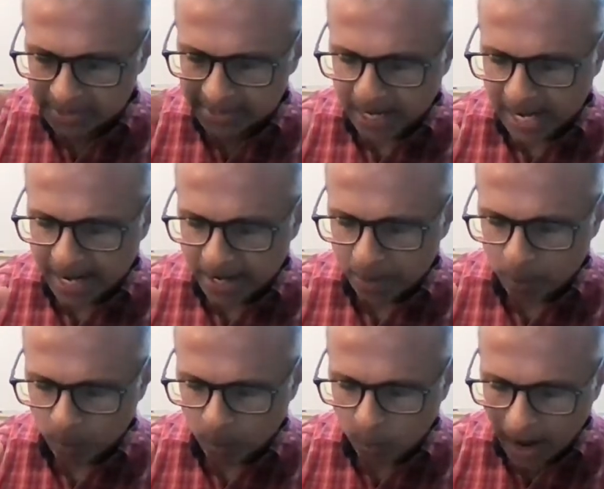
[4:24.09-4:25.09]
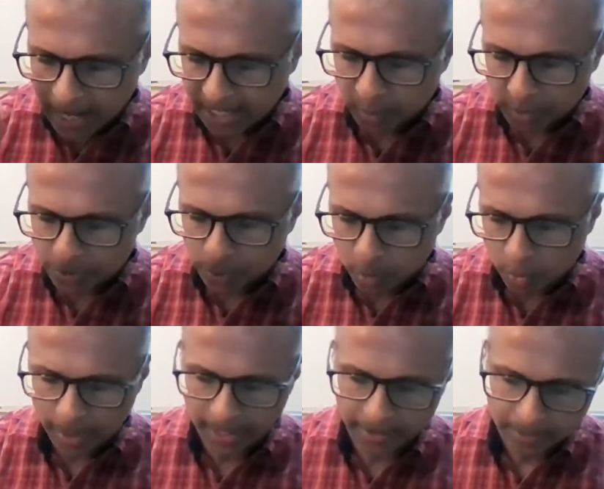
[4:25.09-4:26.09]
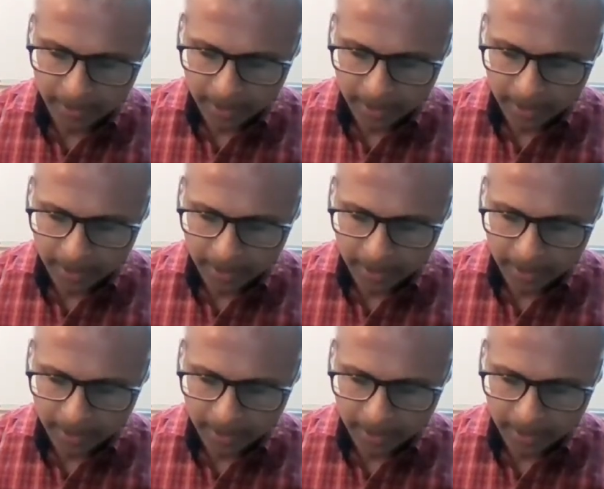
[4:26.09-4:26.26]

sky while he was going,